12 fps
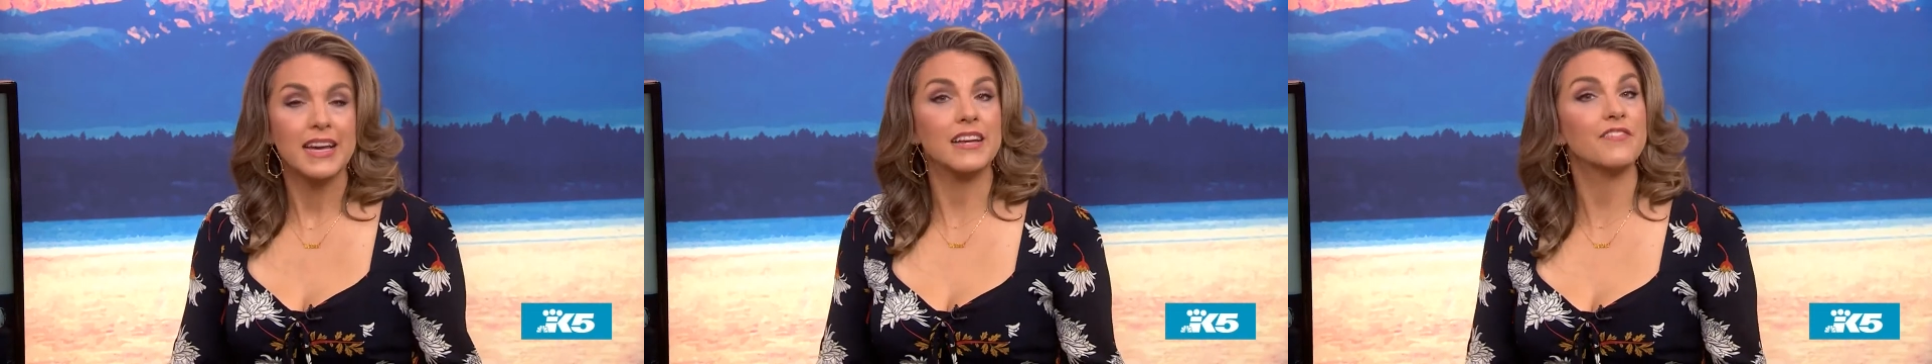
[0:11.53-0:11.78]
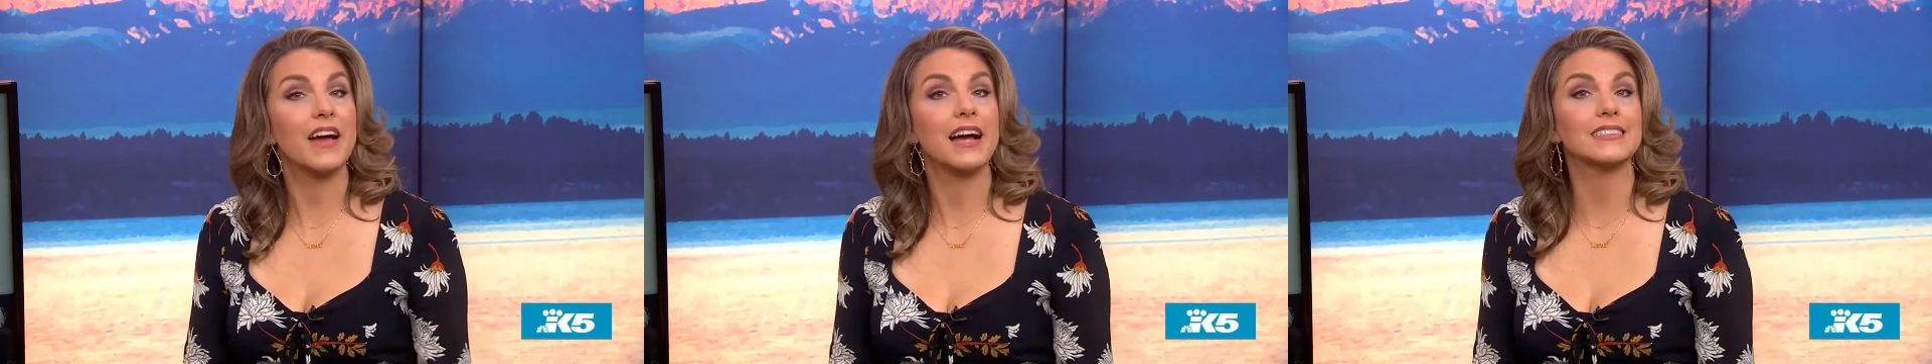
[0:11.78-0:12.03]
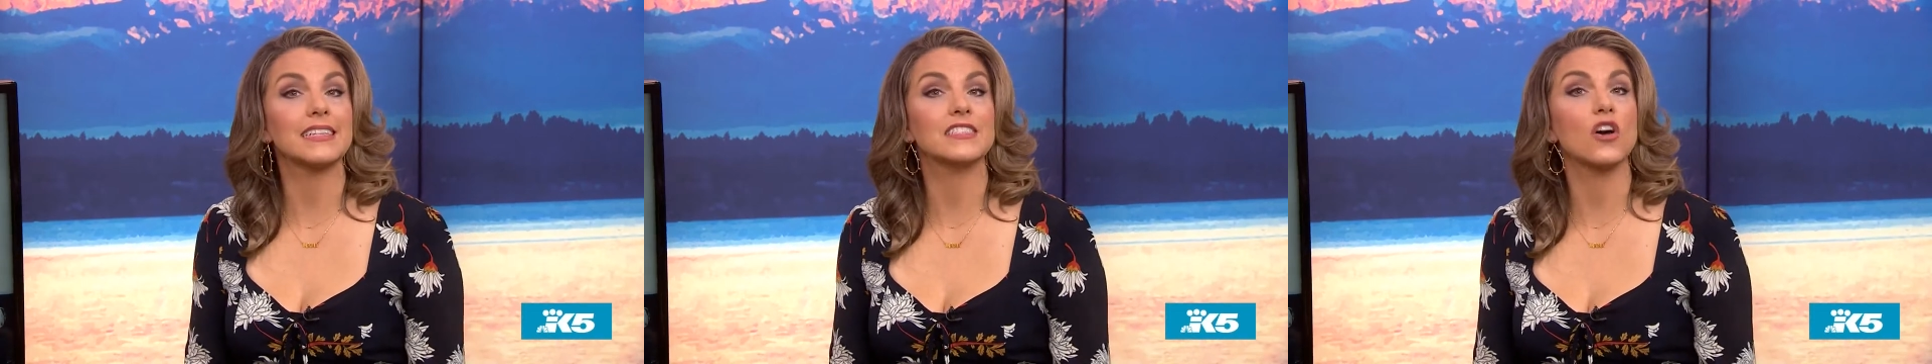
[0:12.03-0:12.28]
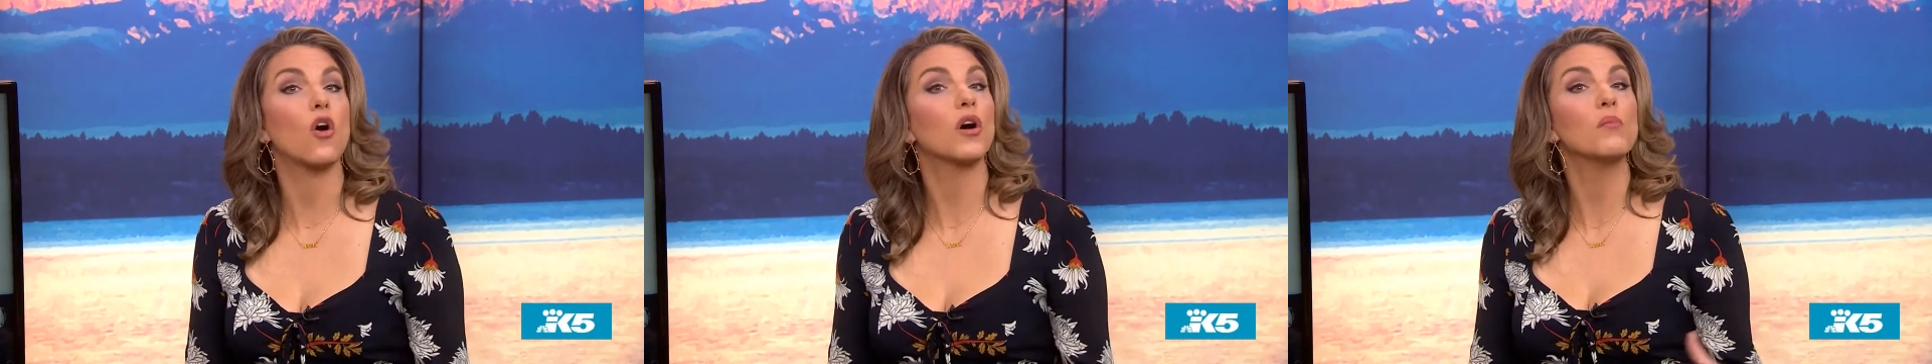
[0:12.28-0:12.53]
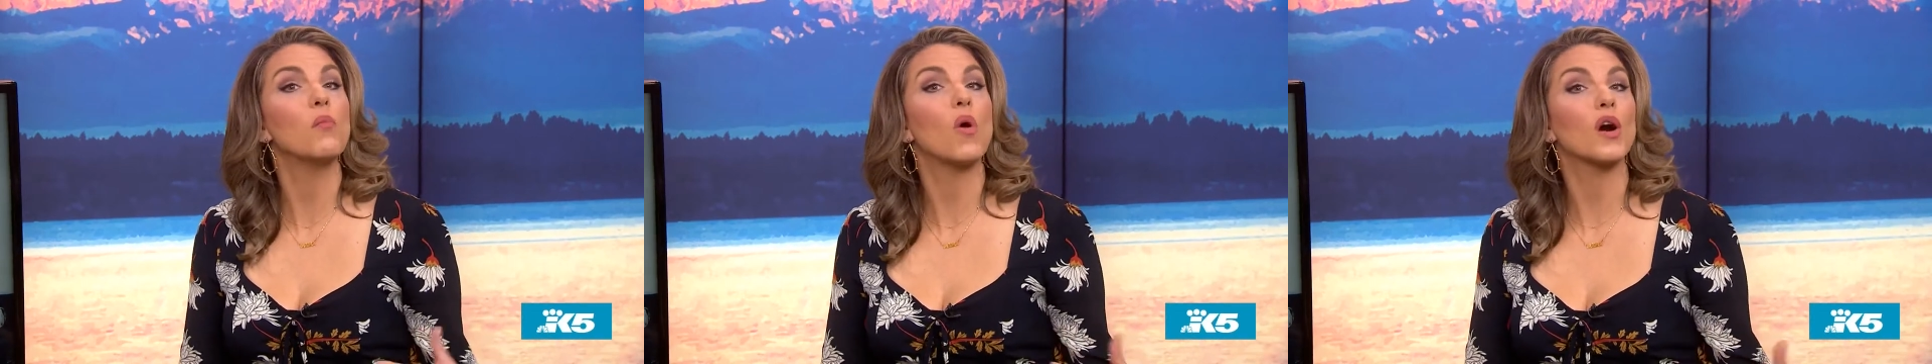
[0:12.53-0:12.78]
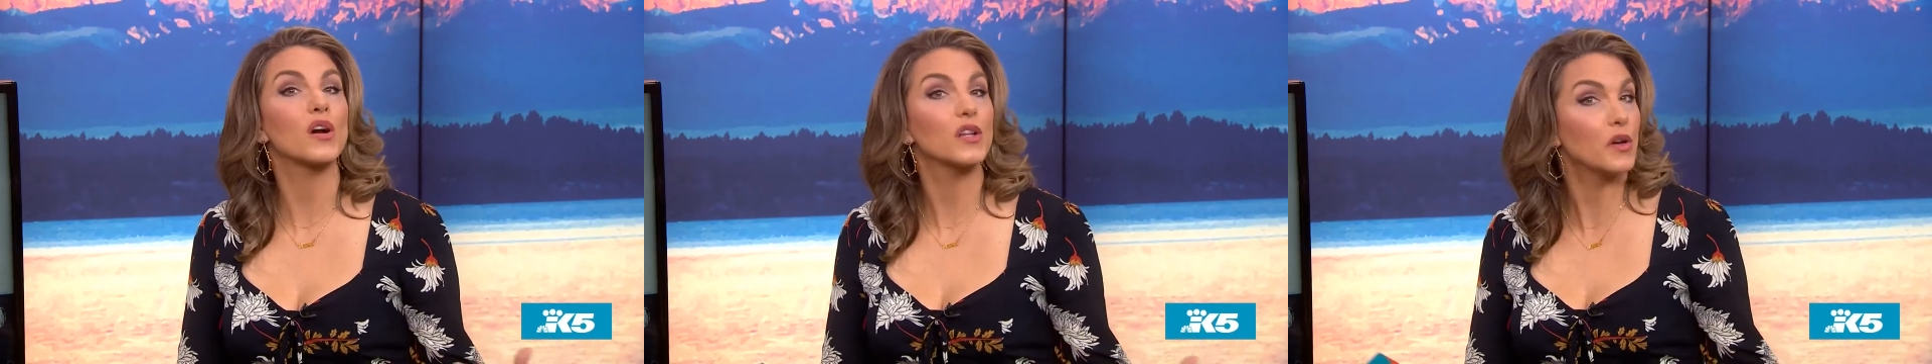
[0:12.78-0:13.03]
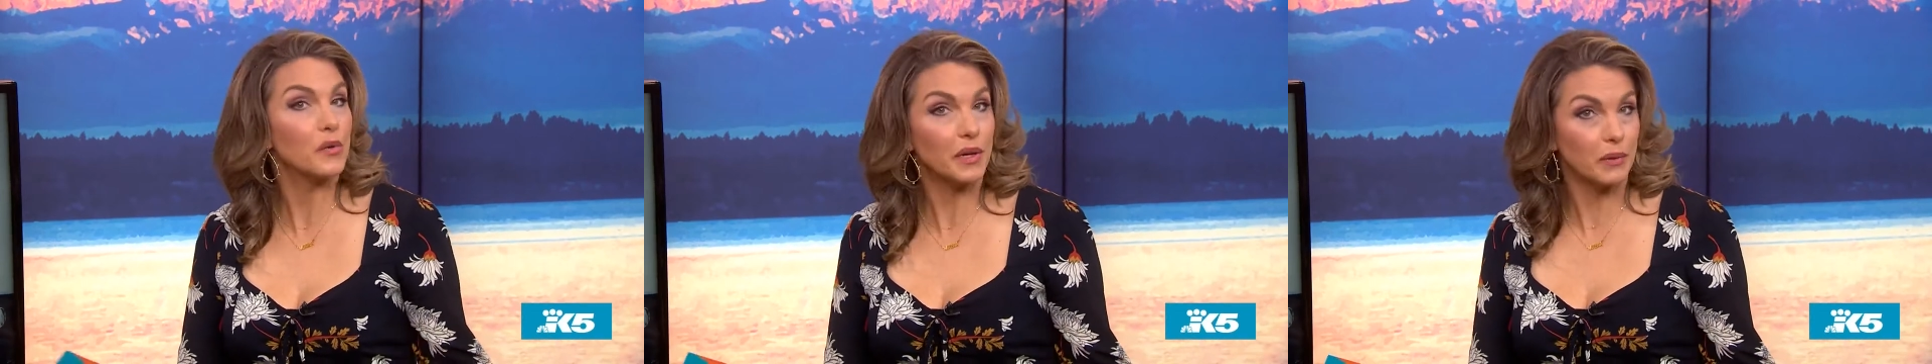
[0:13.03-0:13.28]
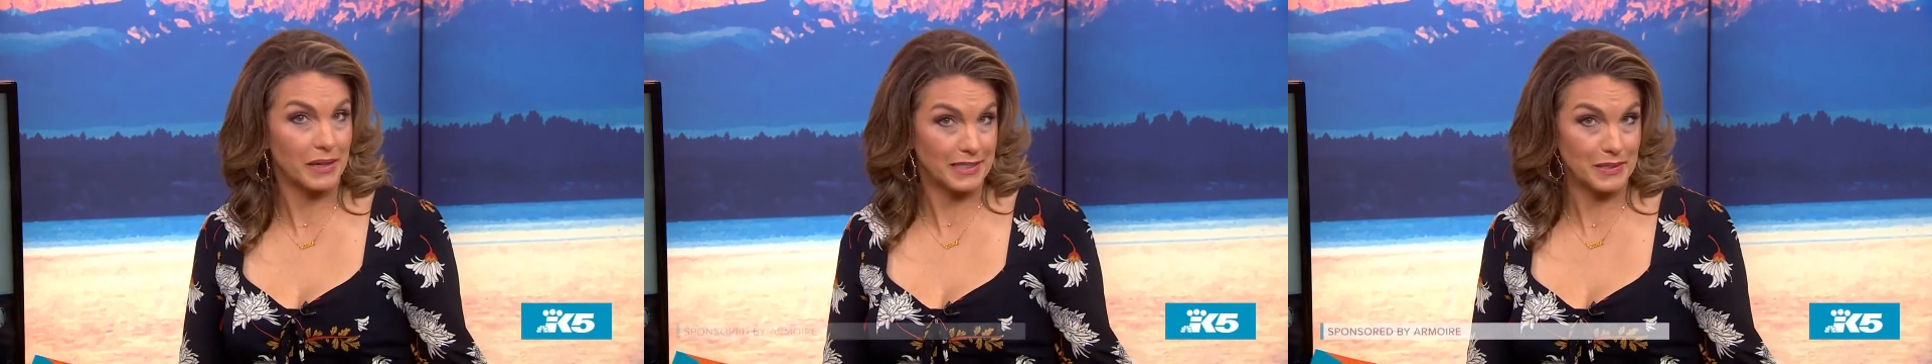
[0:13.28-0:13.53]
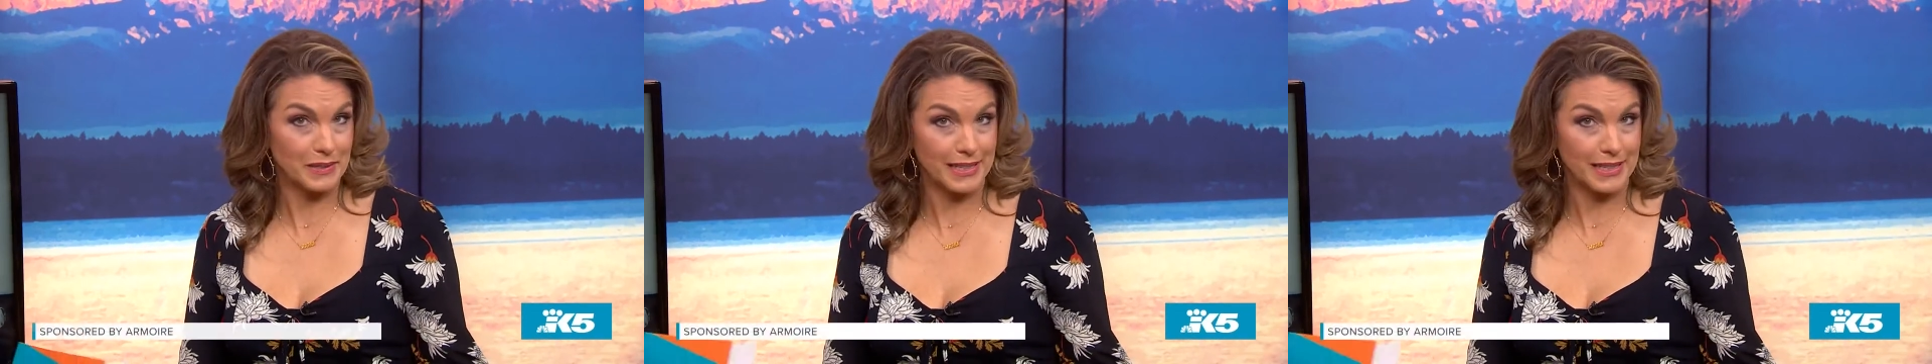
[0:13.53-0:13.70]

In fact, it's Armoire Clothing Rental